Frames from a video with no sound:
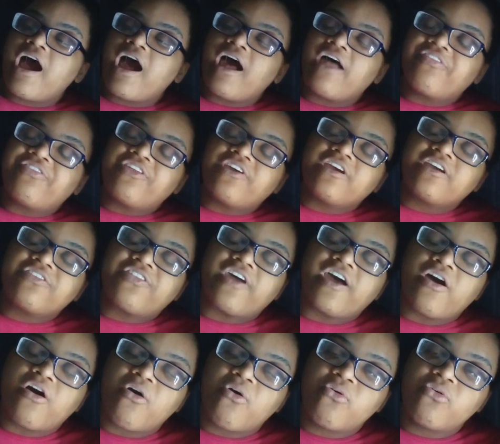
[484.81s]
I think
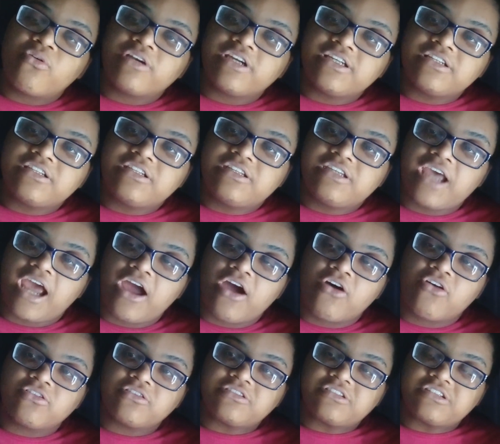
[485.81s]
the only
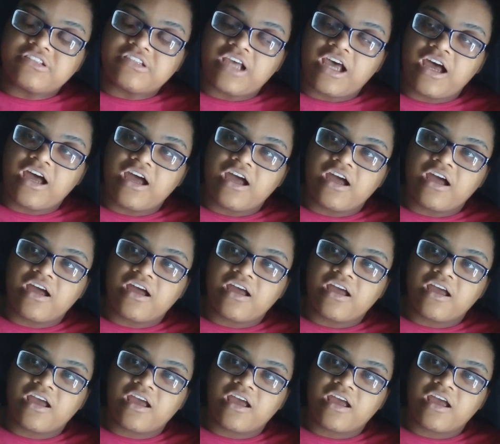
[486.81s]
downside,